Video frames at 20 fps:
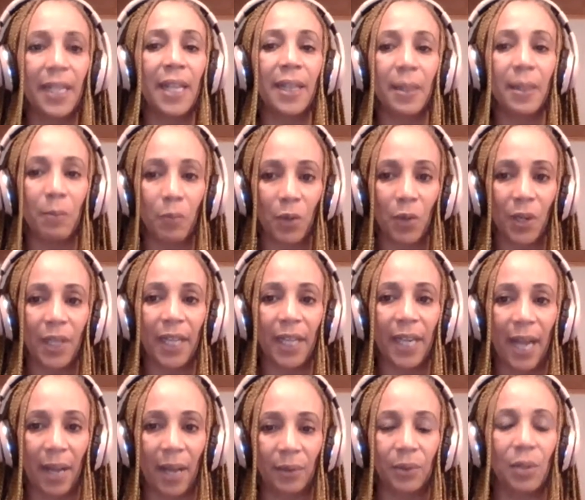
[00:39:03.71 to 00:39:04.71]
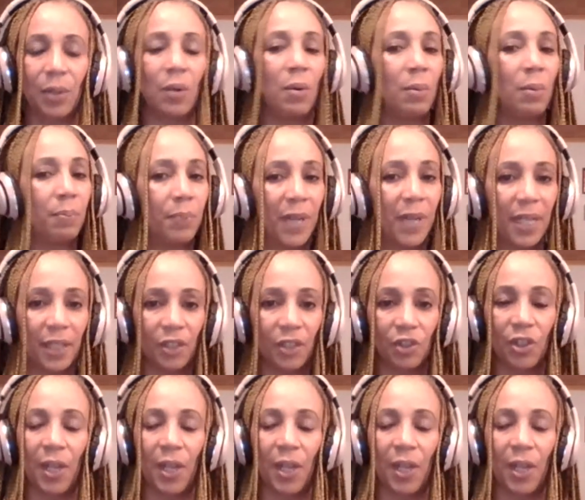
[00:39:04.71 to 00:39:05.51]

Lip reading: Let them work it out. Go bring the